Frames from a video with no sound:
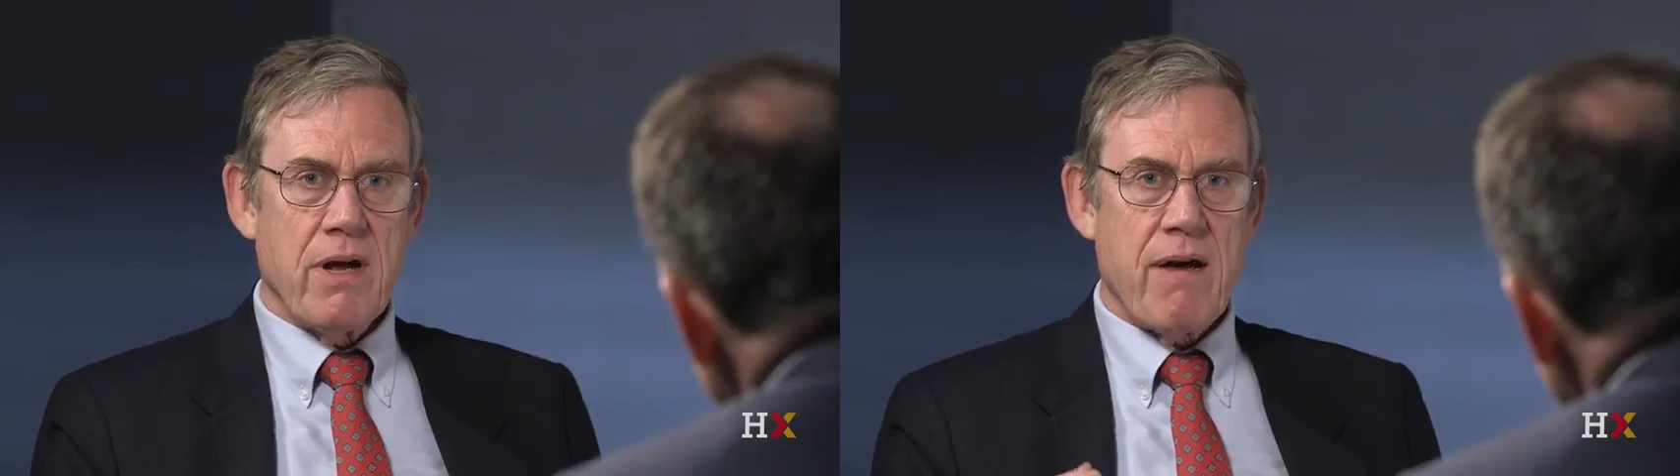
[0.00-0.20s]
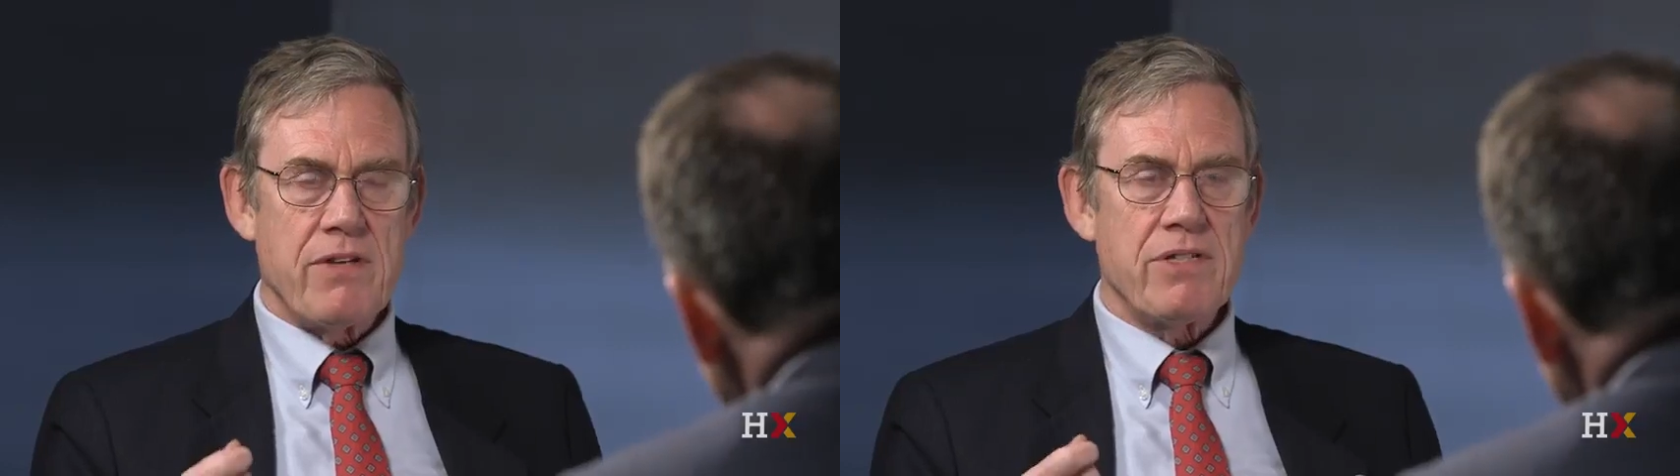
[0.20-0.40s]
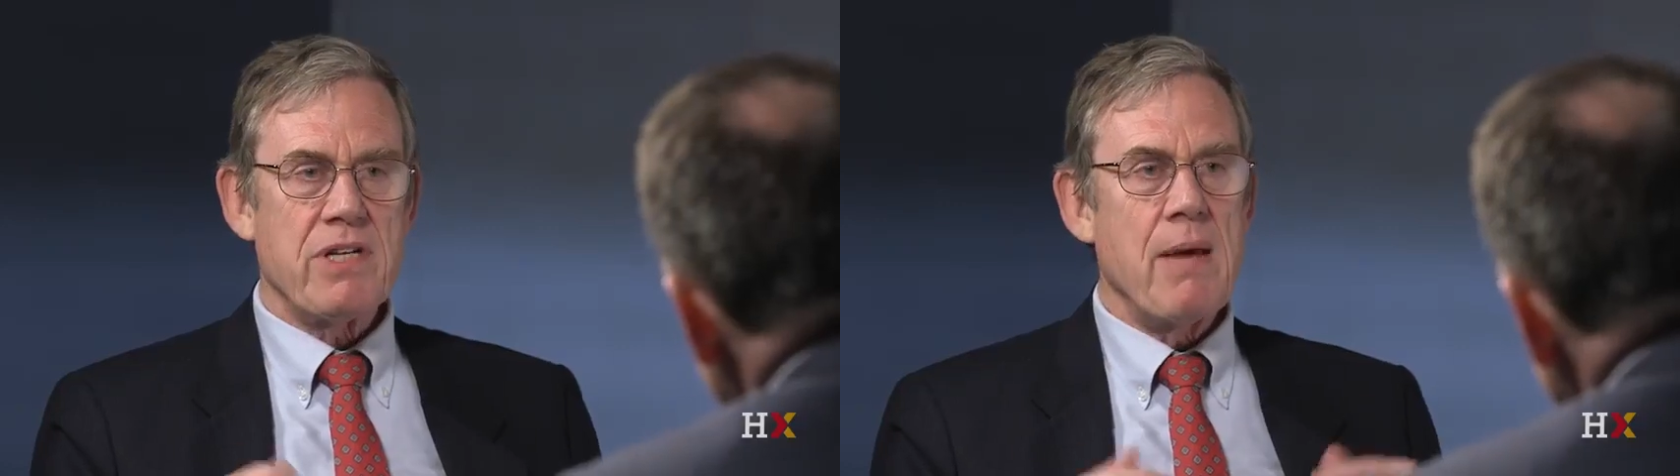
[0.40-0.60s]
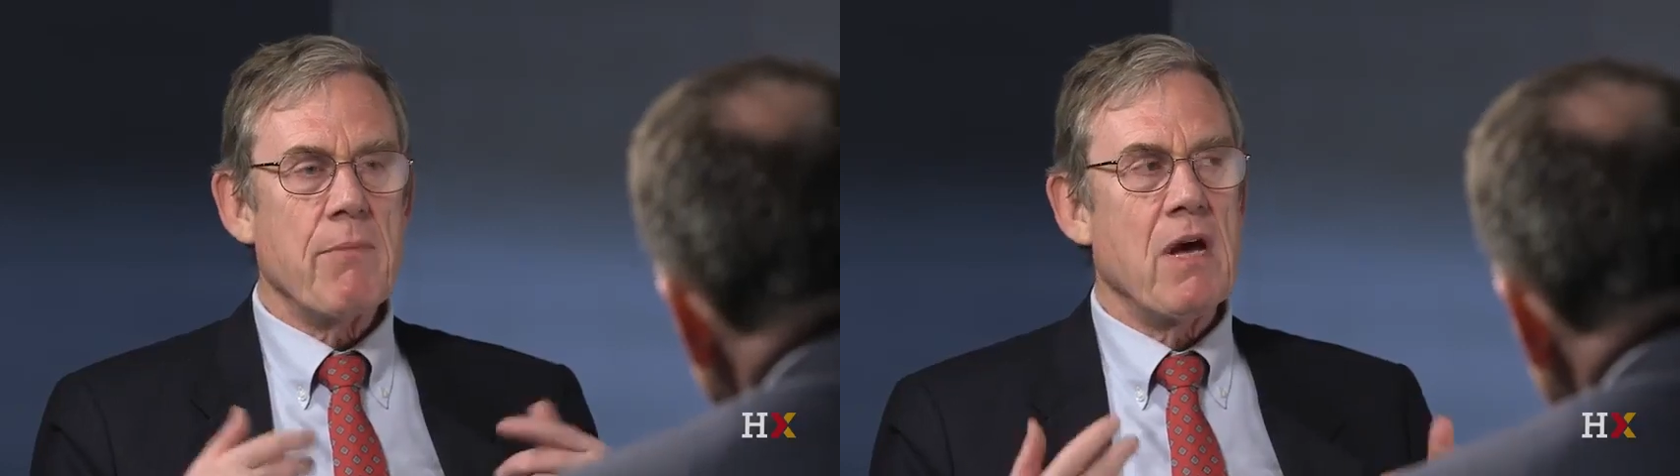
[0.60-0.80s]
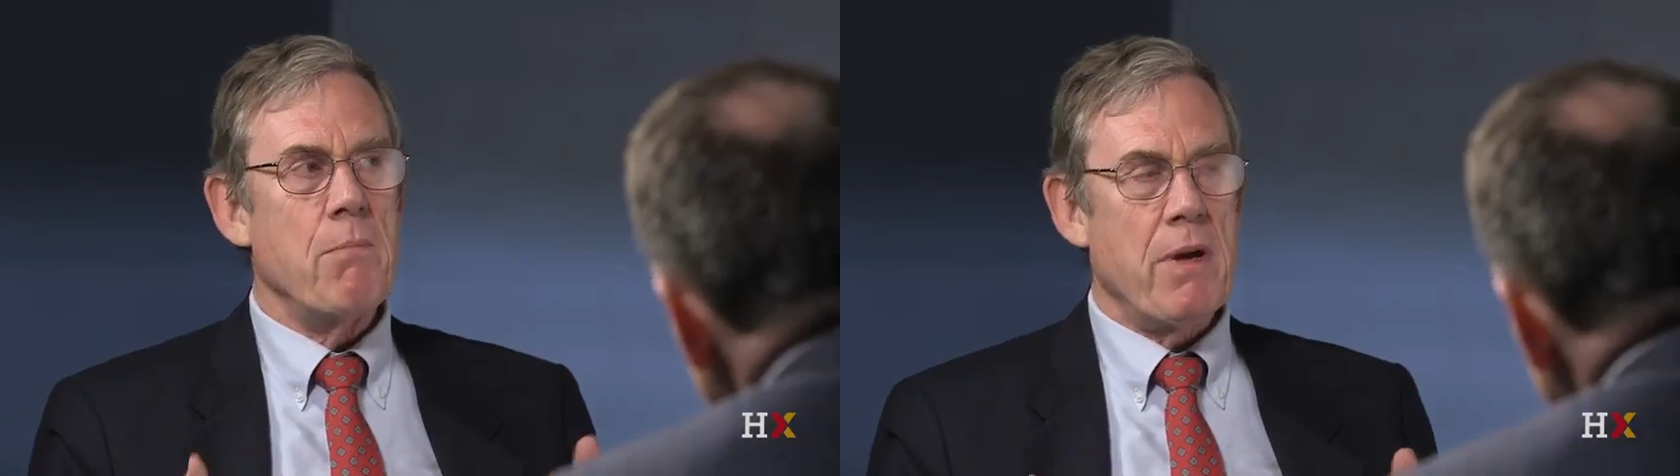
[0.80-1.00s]
have the
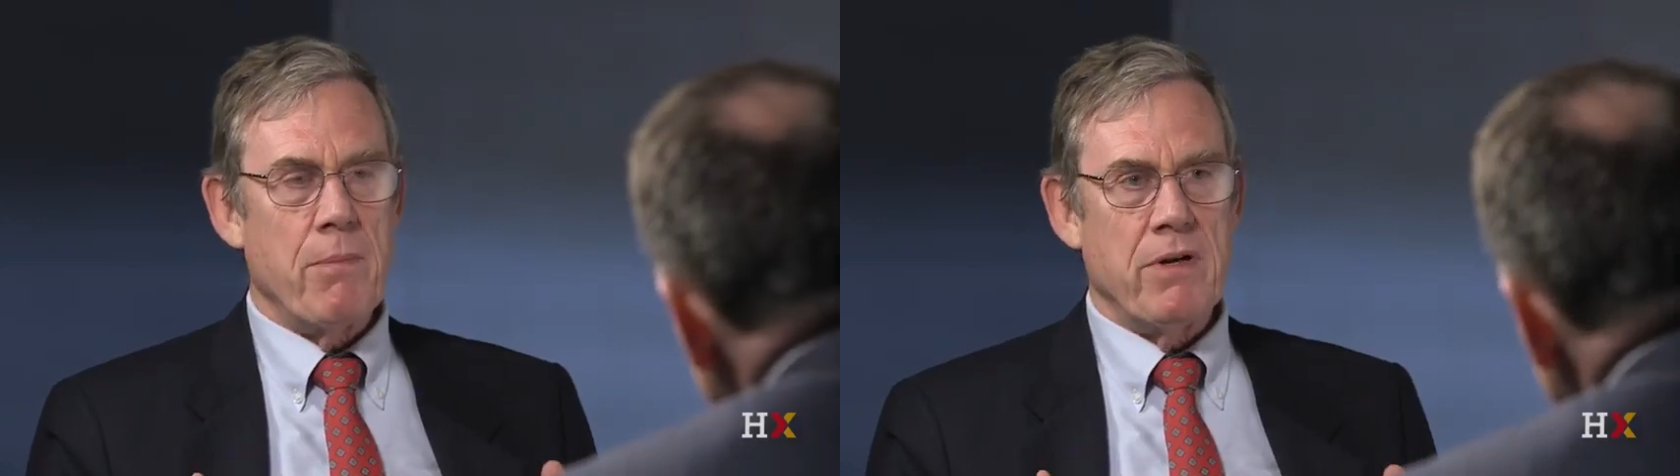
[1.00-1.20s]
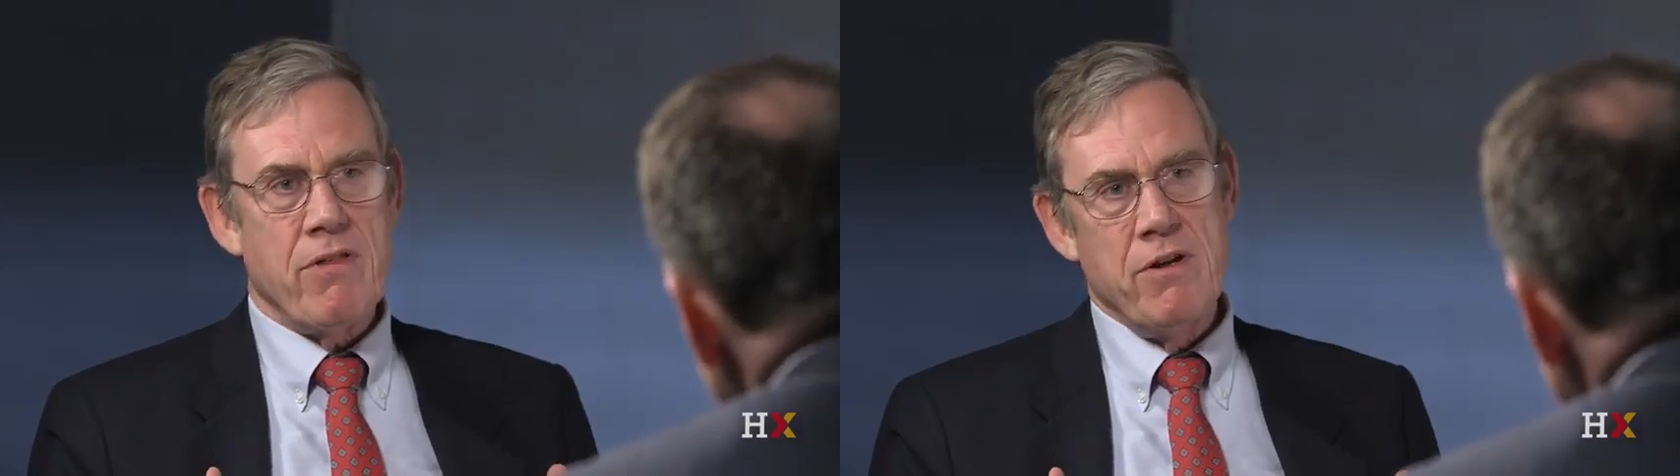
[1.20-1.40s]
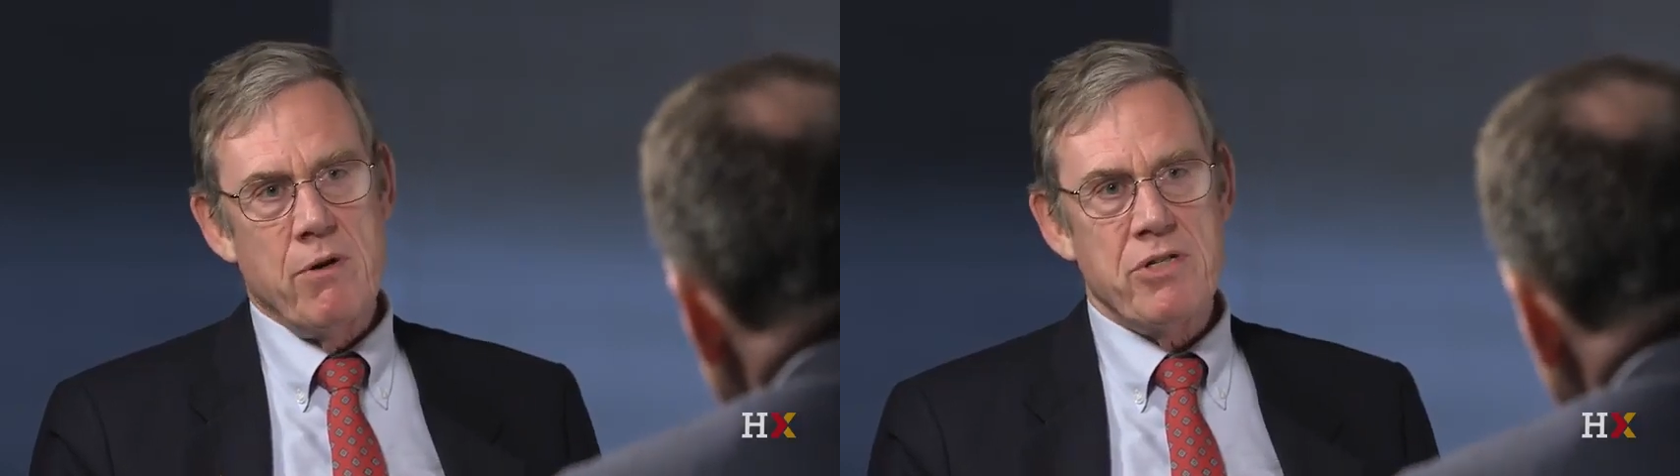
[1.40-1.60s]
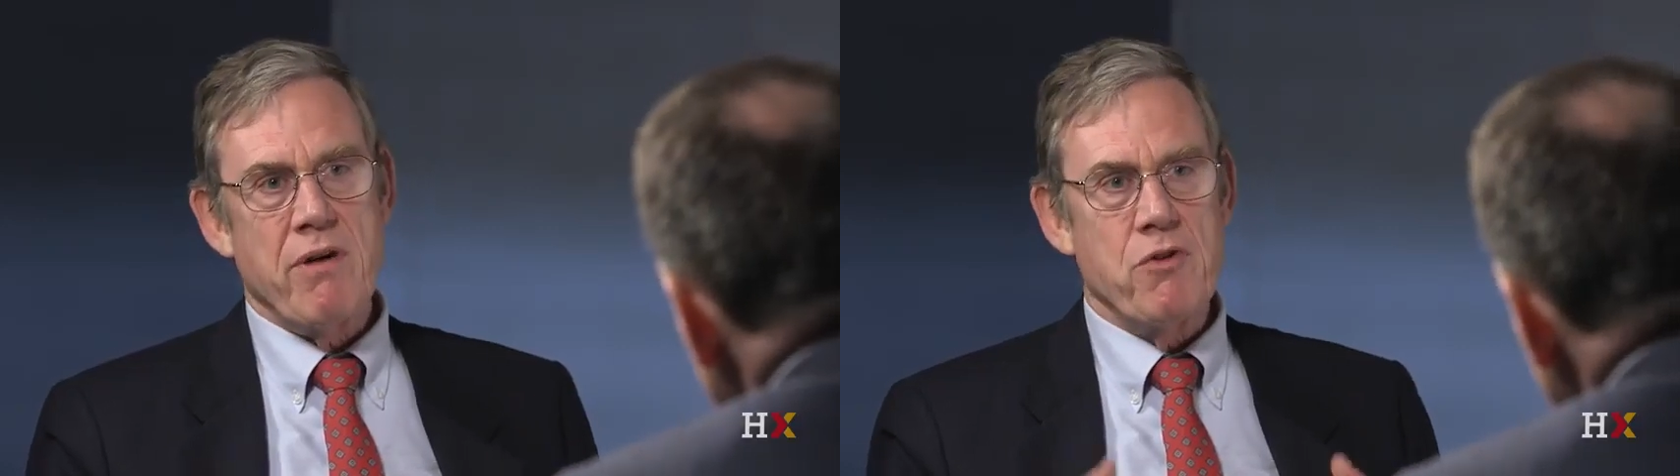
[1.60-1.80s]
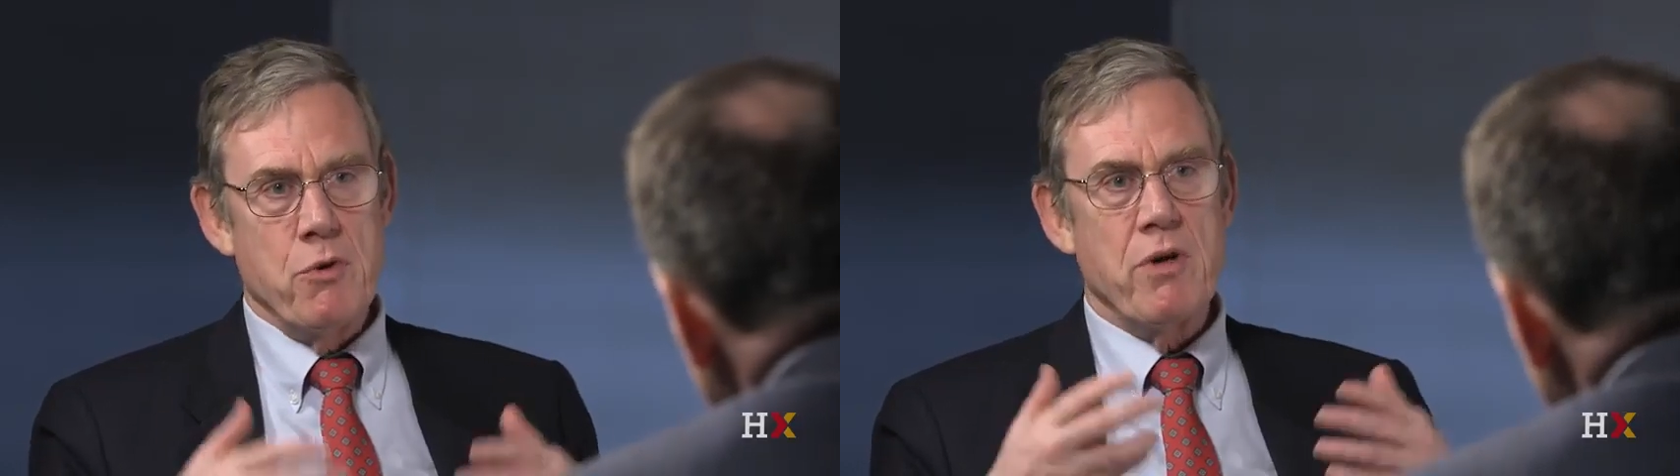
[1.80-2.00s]
same commitment to the
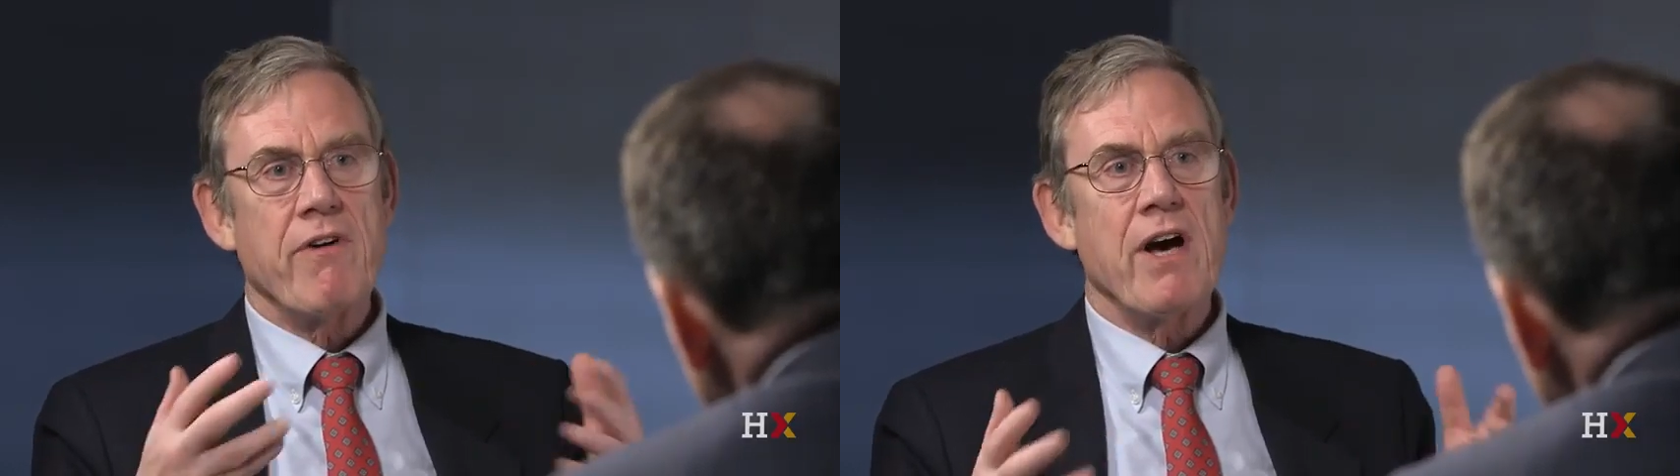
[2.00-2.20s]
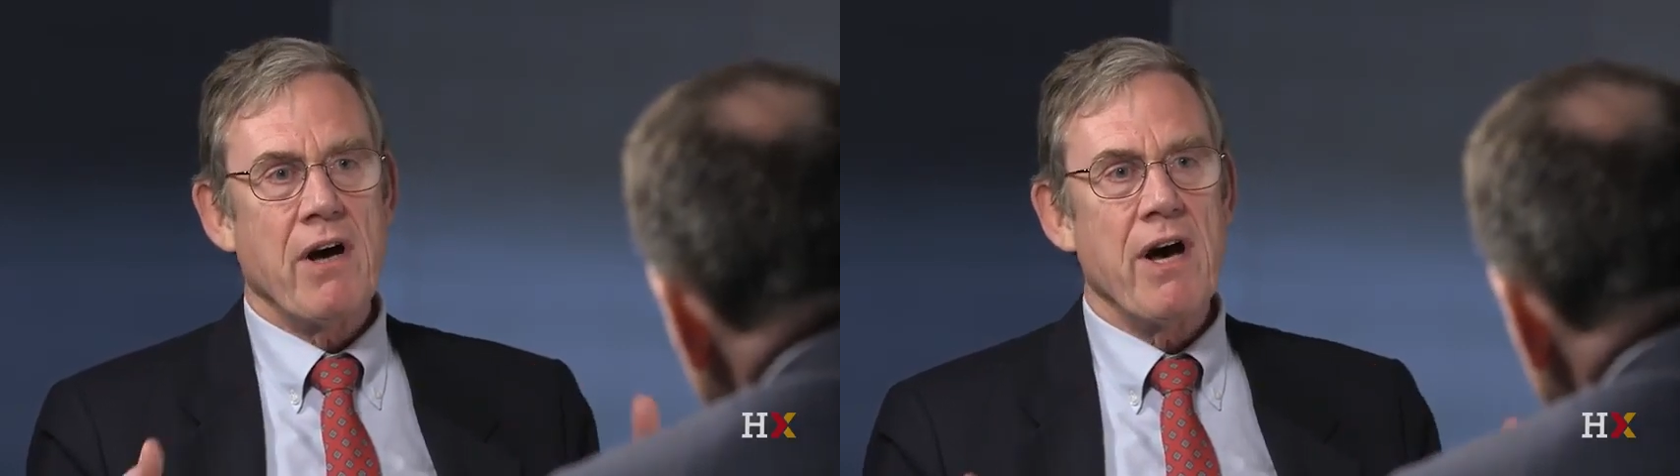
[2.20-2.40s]
notion of a unified